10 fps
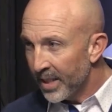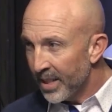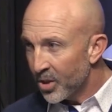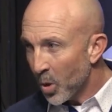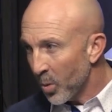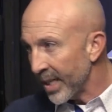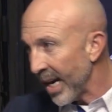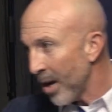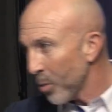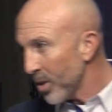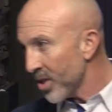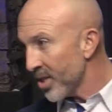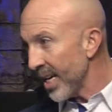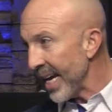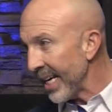So when God was
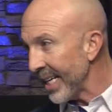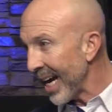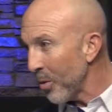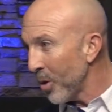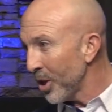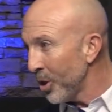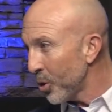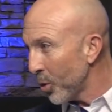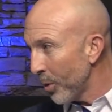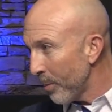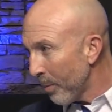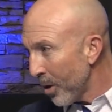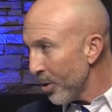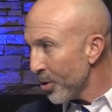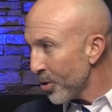saying, I want you to
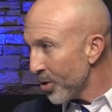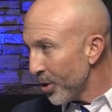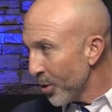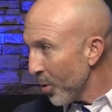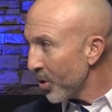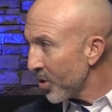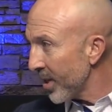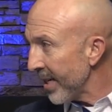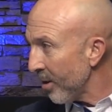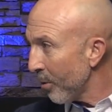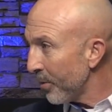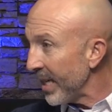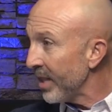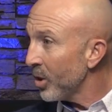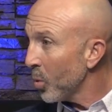immerse yourself
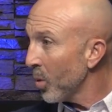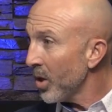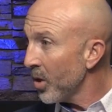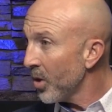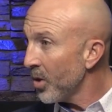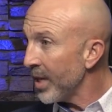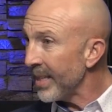in the word,